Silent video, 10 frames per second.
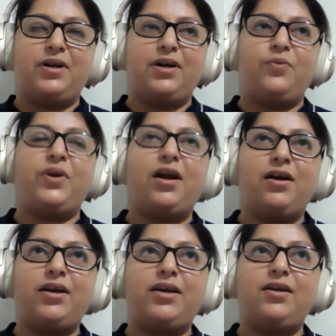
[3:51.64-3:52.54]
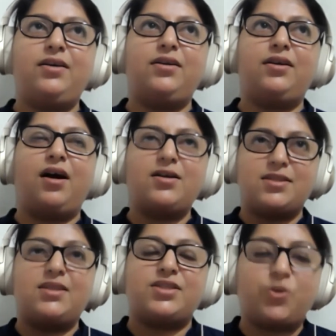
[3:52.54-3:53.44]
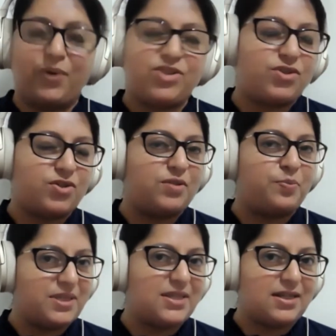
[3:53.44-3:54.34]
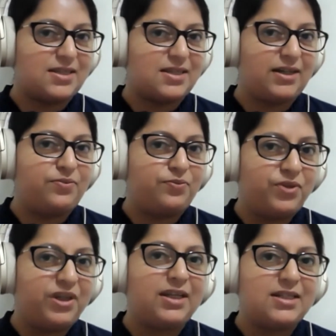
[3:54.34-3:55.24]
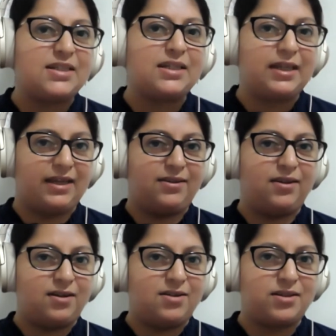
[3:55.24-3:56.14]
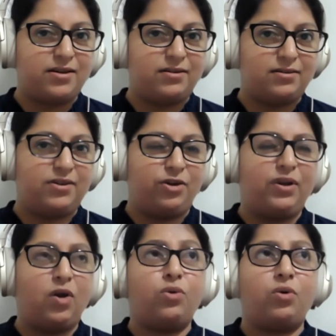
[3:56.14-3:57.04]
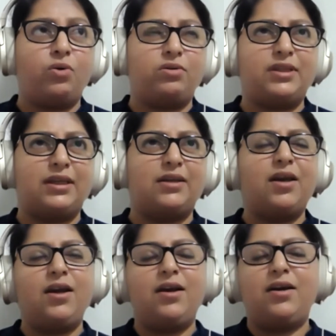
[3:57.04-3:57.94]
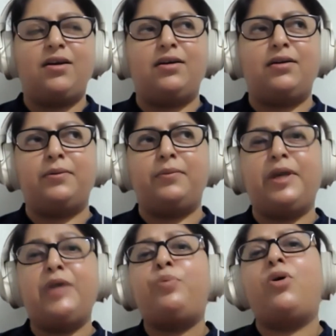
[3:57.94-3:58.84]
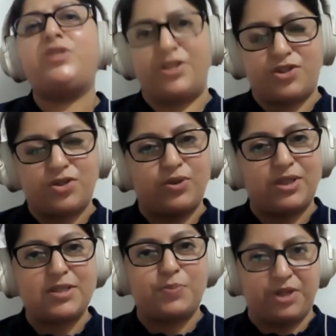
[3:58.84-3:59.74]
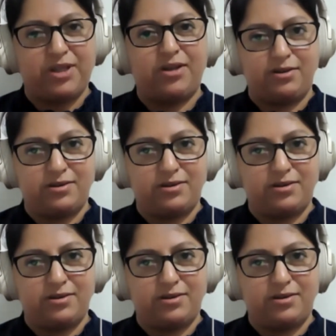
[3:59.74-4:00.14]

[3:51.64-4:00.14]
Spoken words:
when I asked these questions to the business, I really didn't get the answer, or the importance to this particular